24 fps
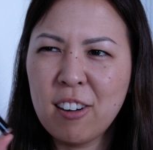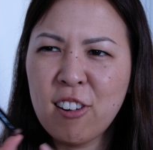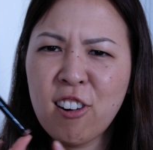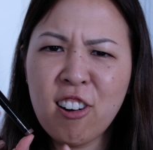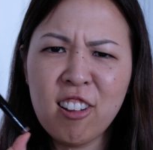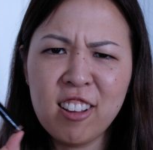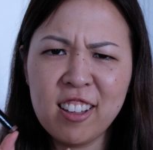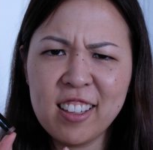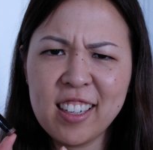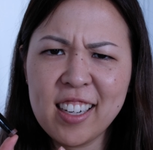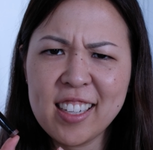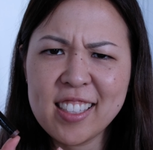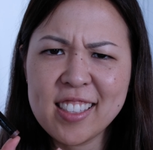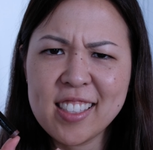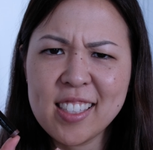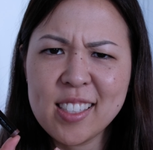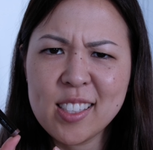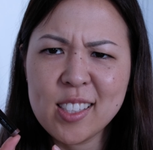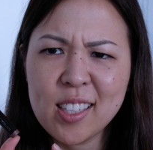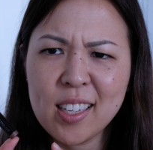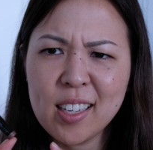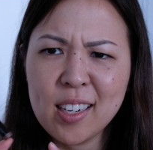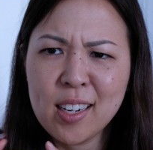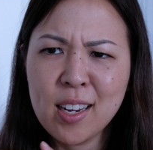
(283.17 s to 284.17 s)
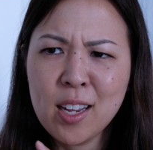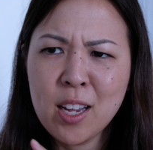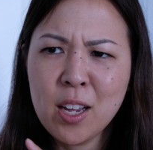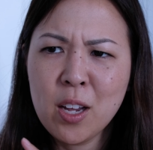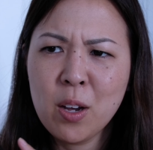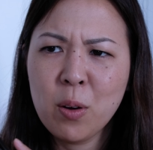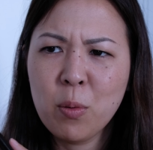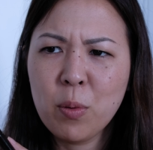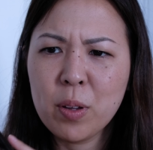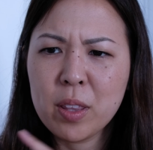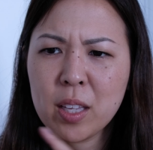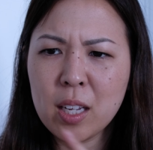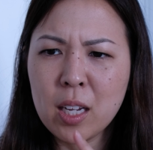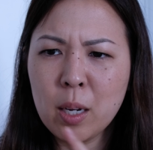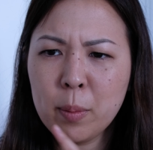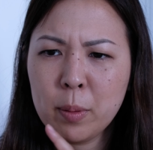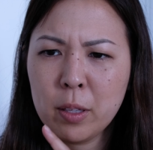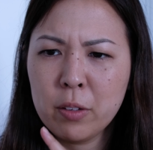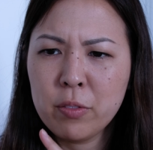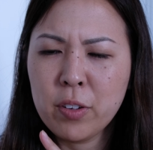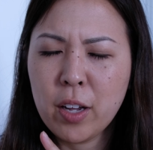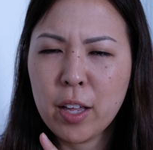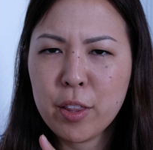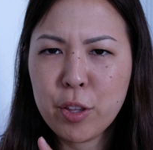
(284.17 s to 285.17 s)
a holiday season with a couple
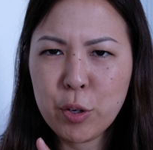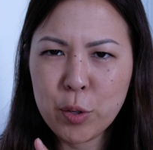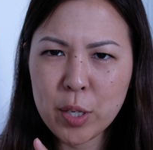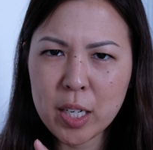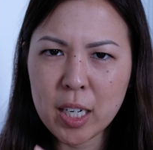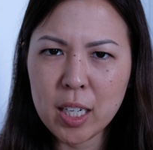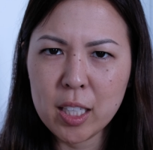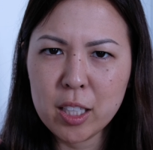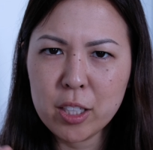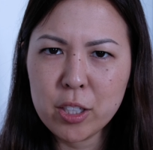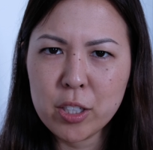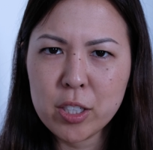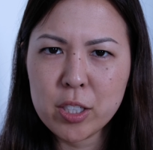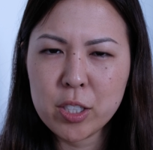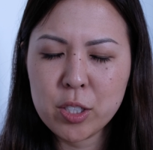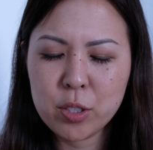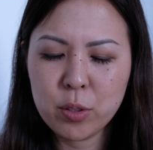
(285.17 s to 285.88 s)
of other colors.